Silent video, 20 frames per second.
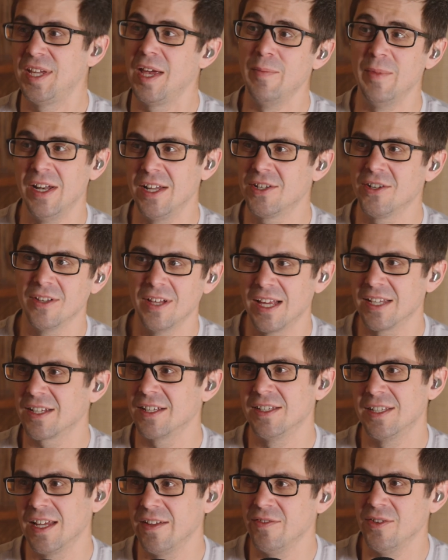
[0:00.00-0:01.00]
minutes or
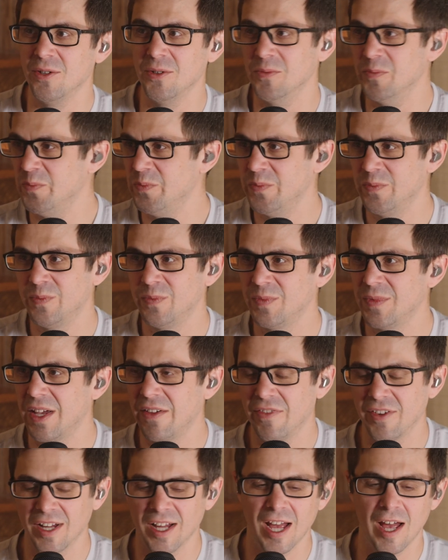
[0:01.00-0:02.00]
less could save you,
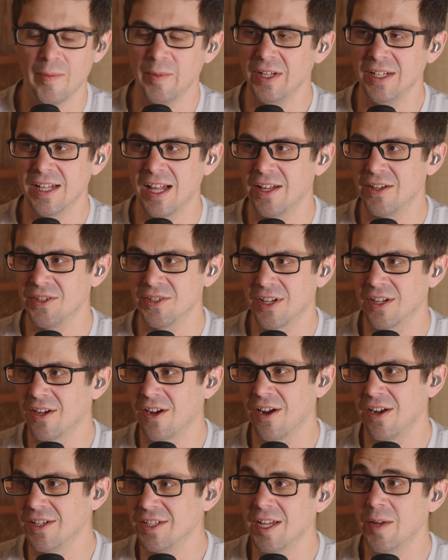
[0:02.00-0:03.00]
I forget how many dollars
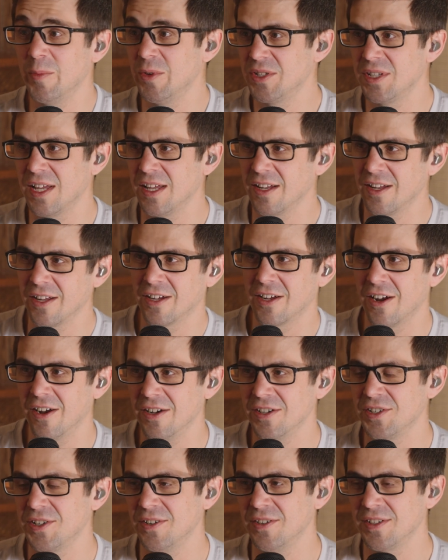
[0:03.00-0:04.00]
on 10% on
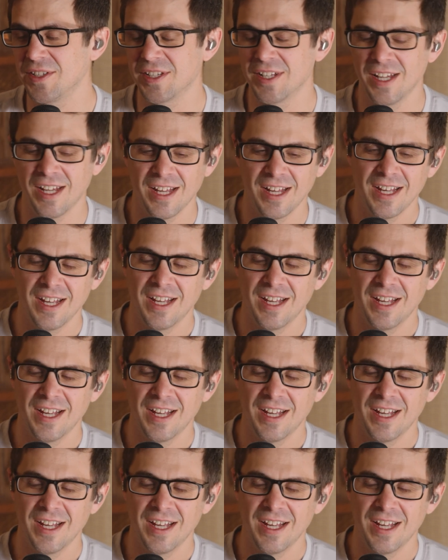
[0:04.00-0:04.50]
car insurance.